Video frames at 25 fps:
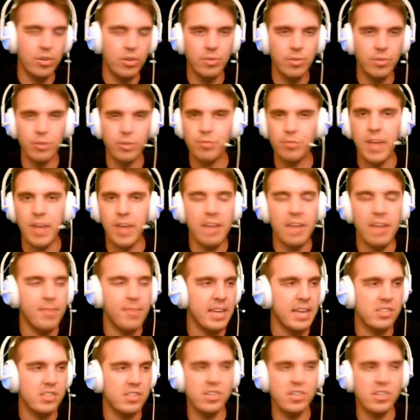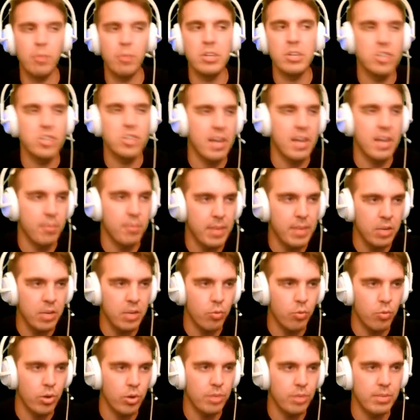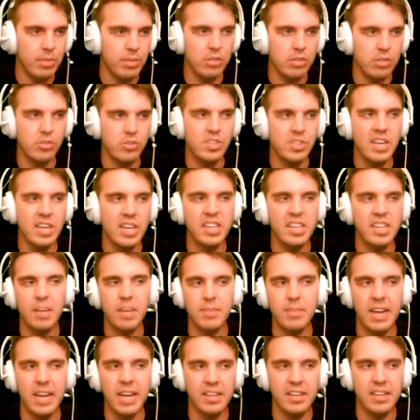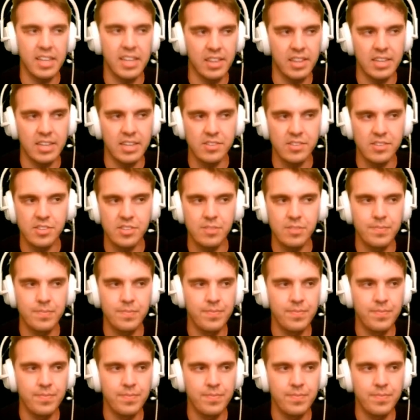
Your 5-man, somebody should have a pink ward. But you're setting up kind of like this.